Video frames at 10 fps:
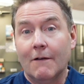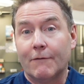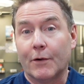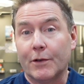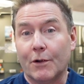
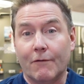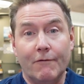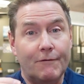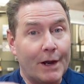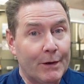for your
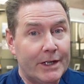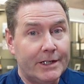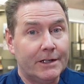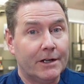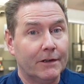very
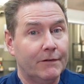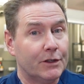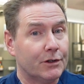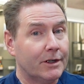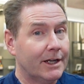detailed
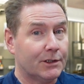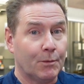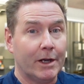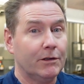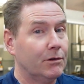vision. It's
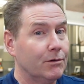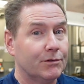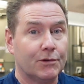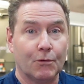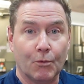what you
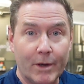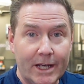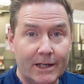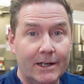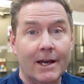use to
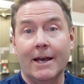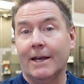read.